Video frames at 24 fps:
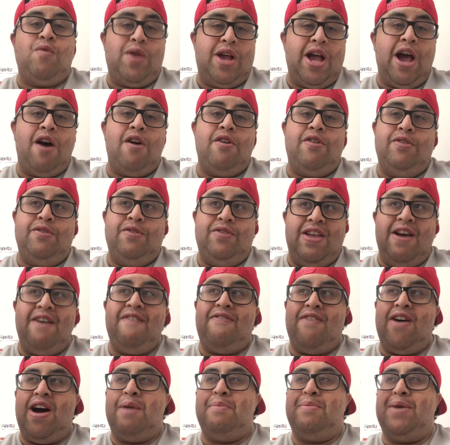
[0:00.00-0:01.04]
We're going
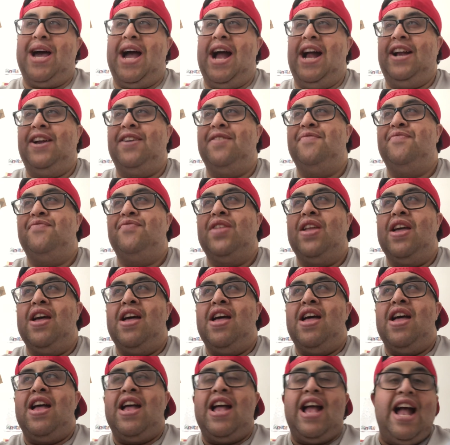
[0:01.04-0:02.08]
that far back,
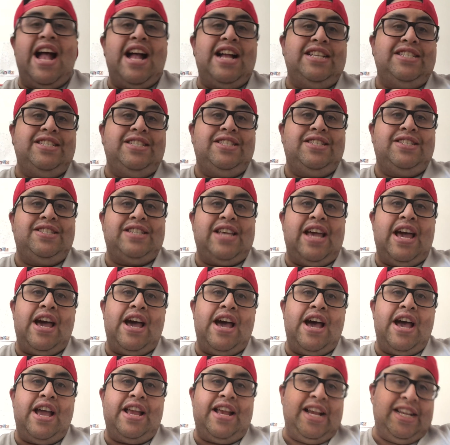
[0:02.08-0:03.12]
as
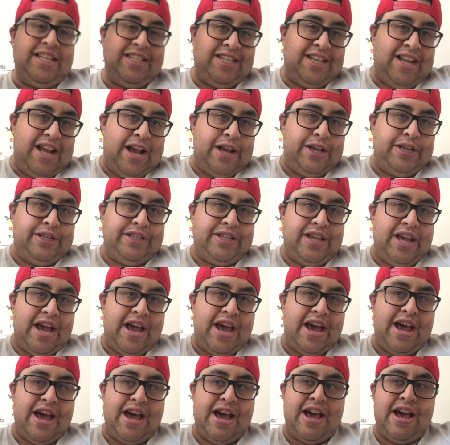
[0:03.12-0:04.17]
yesterday's
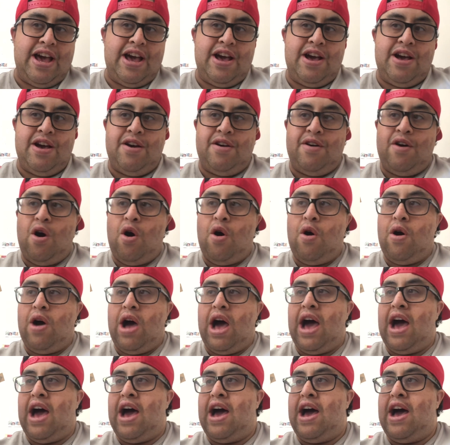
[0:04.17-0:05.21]

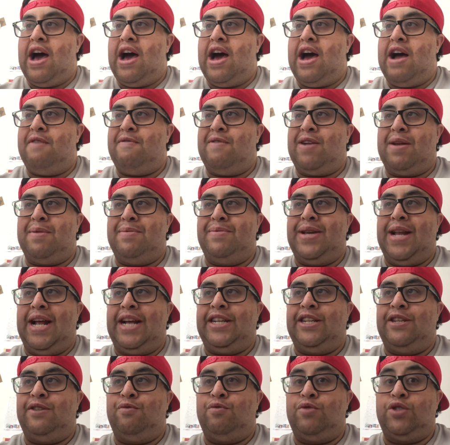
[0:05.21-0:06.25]

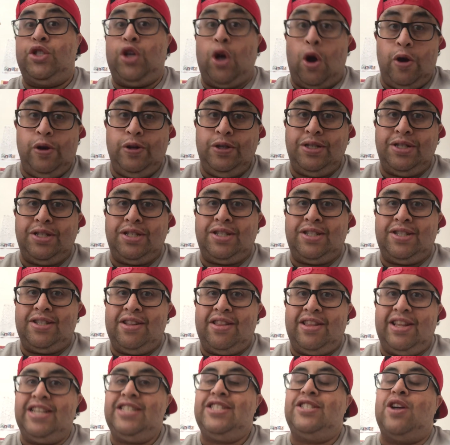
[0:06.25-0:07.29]
recommendation was ghosts.
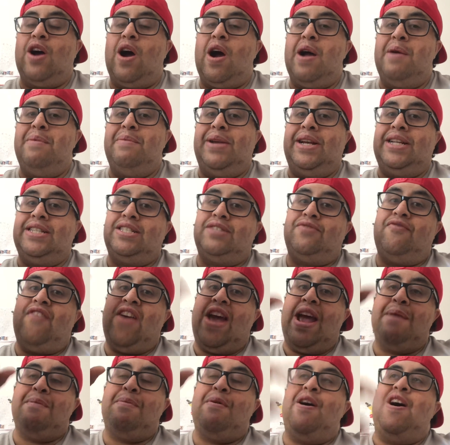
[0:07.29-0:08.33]
This time, it's
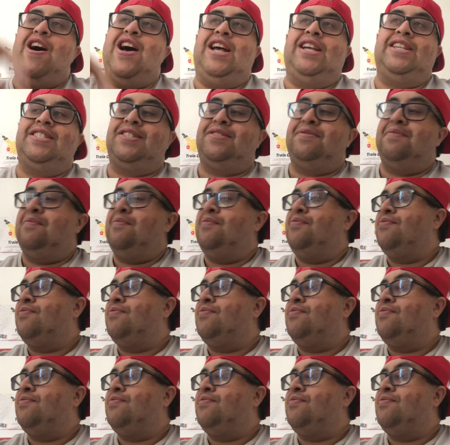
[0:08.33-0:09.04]
vampires.